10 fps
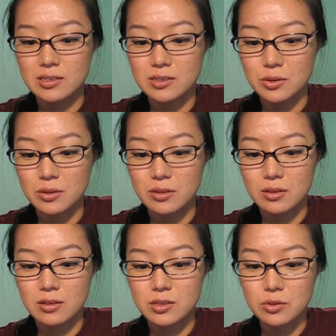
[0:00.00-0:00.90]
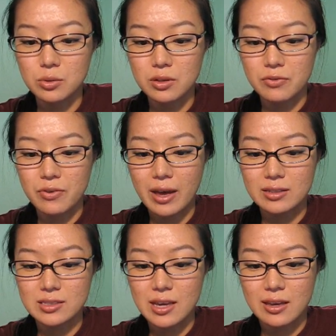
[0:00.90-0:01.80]
It's it's a cool
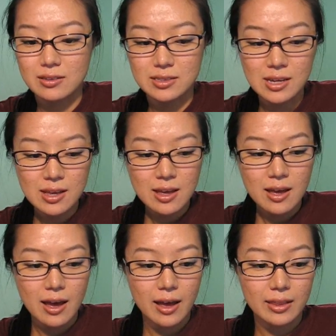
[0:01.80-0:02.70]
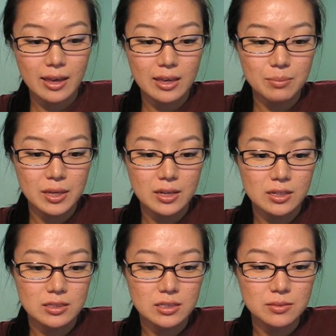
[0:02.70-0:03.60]
effect and I like it
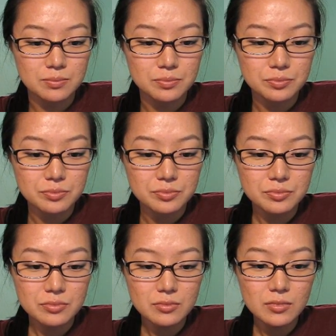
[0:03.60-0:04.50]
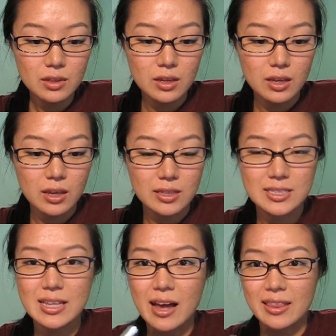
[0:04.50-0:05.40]
because
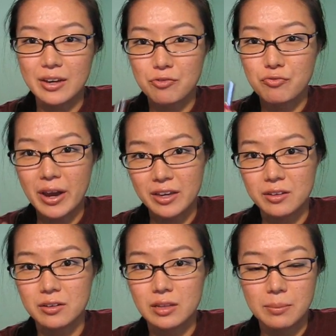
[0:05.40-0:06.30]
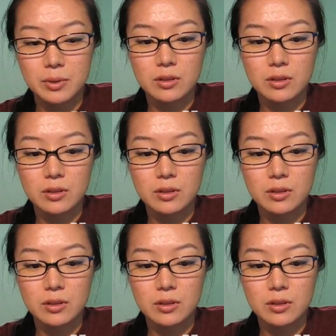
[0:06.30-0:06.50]
it's not like a regular lip